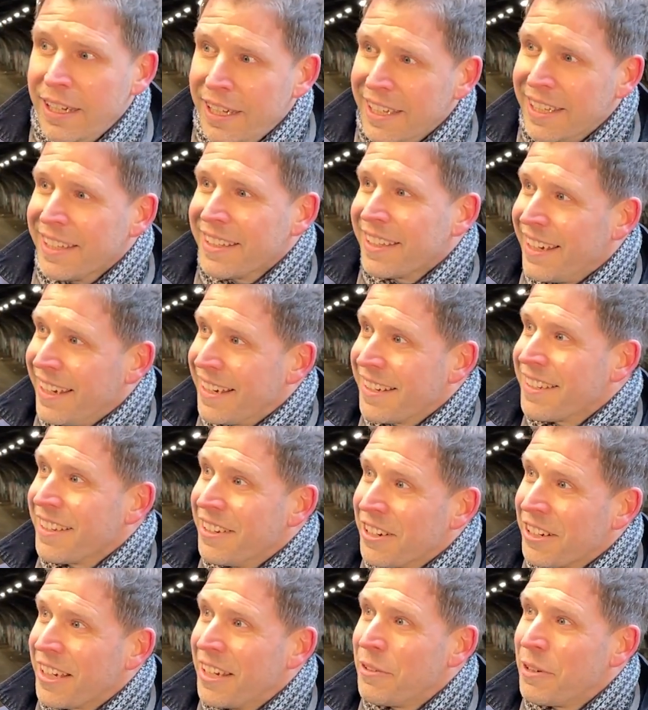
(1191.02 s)
The guy said,
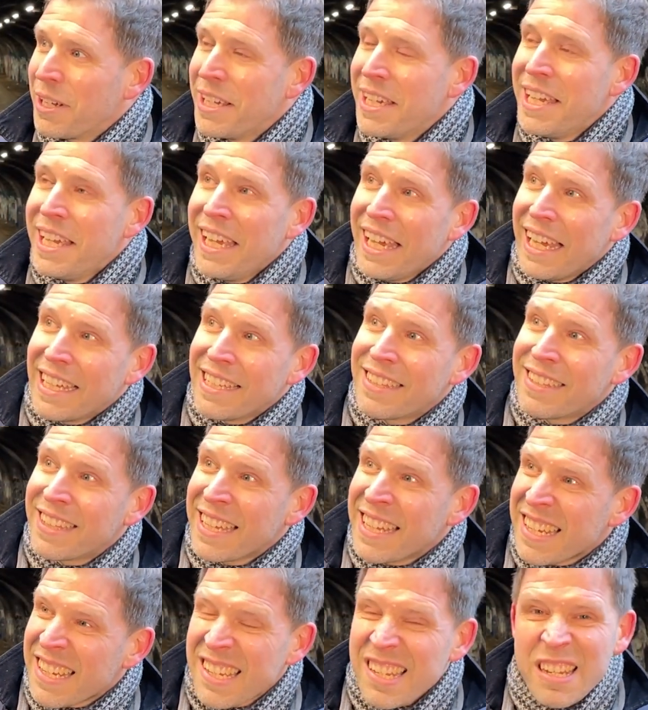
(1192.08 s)
okay, well, I
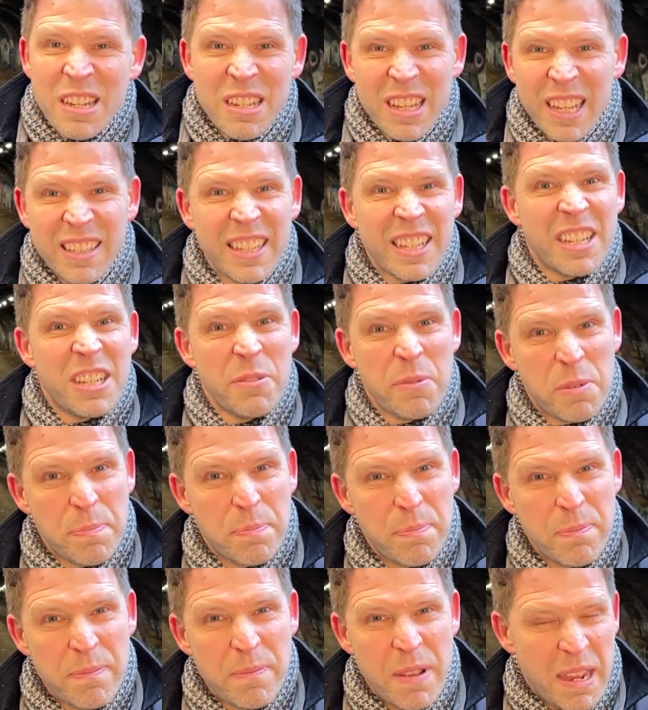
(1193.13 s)
think she was
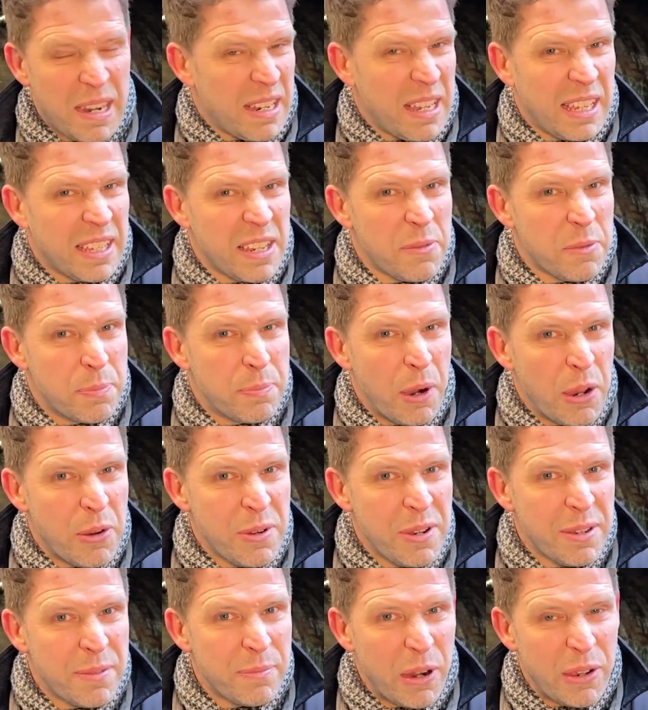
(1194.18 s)

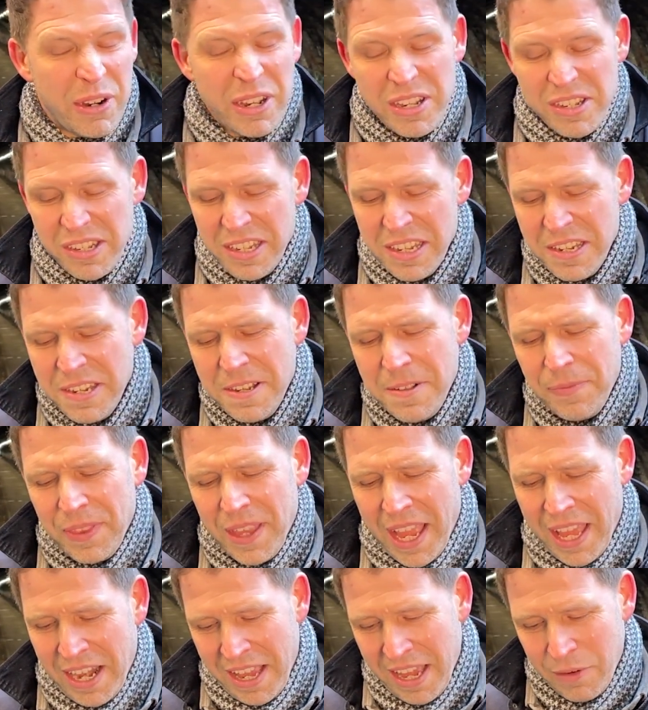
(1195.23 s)
brown eyes.
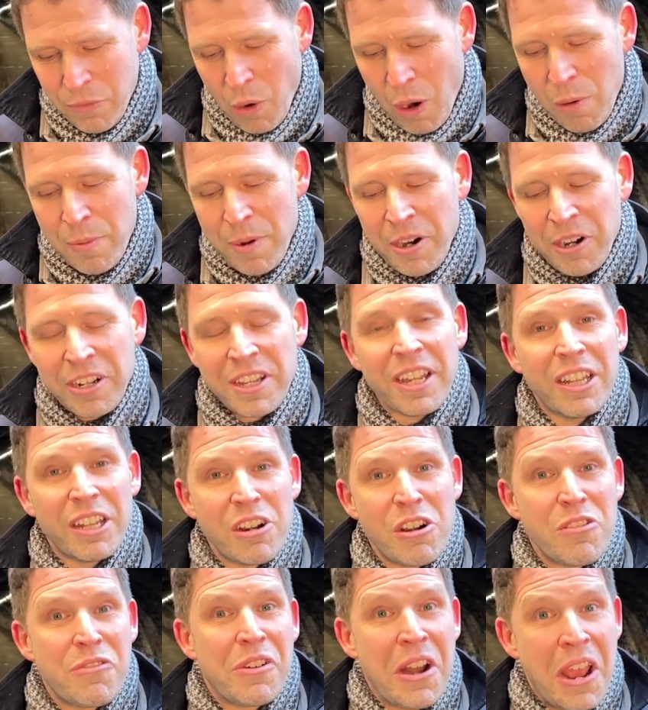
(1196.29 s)
And what about her
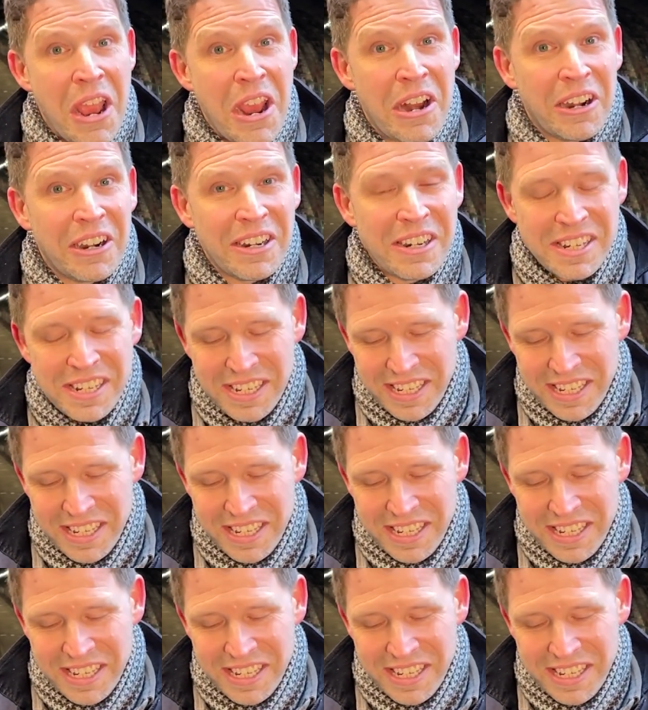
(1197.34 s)
color of her hair?